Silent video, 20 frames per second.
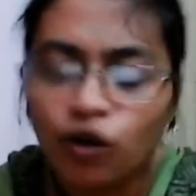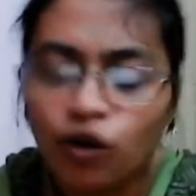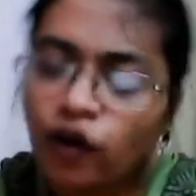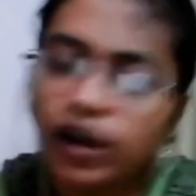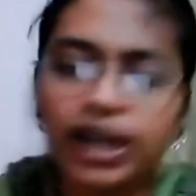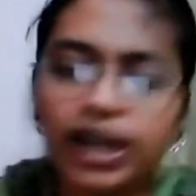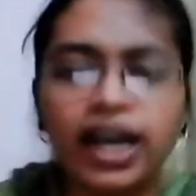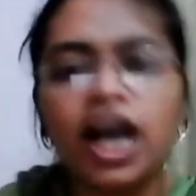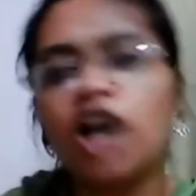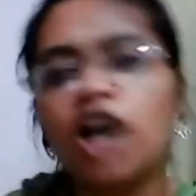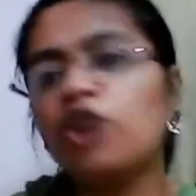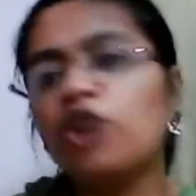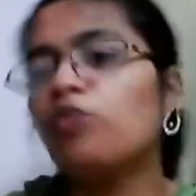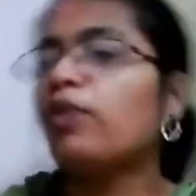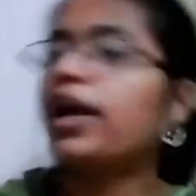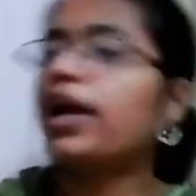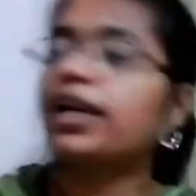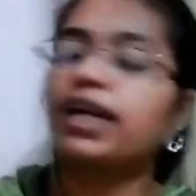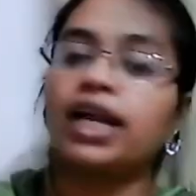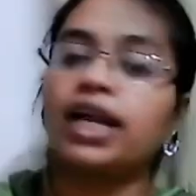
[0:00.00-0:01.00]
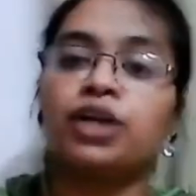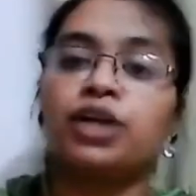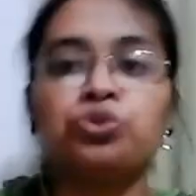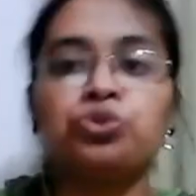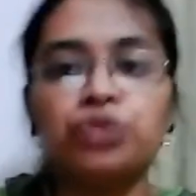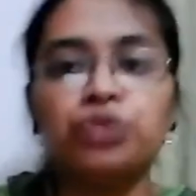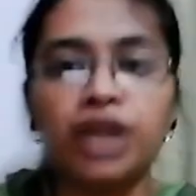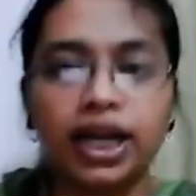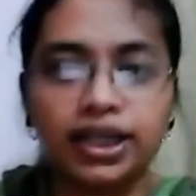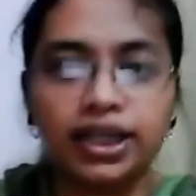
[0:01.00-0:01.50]
Only Hanuman can
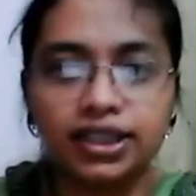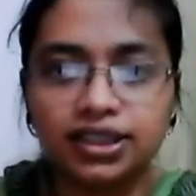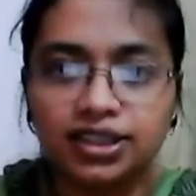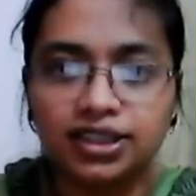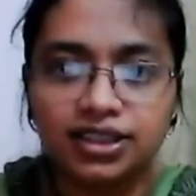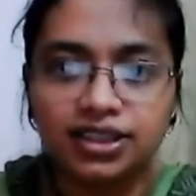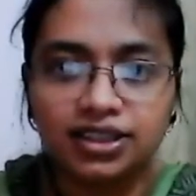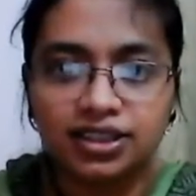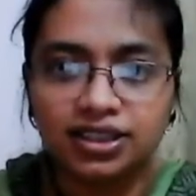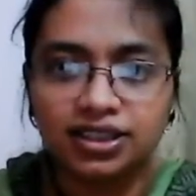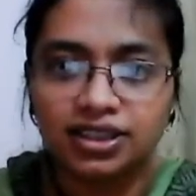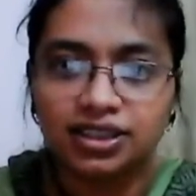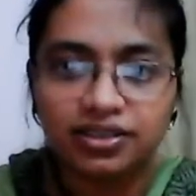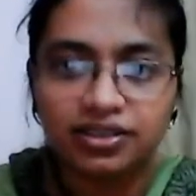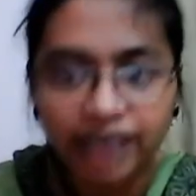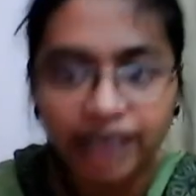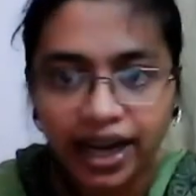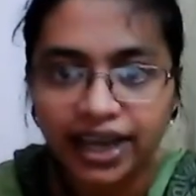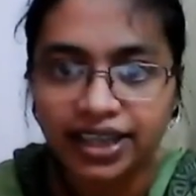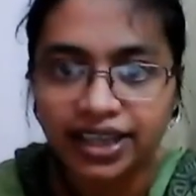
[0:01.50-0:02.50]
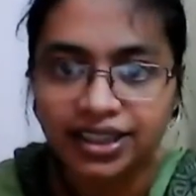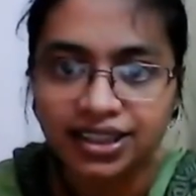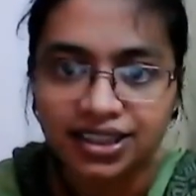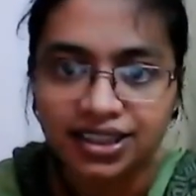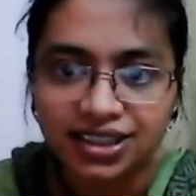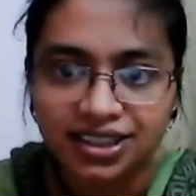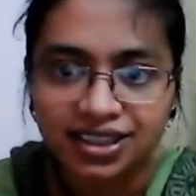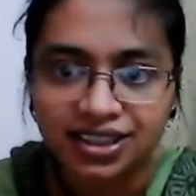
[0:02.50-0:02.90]
do that. Right?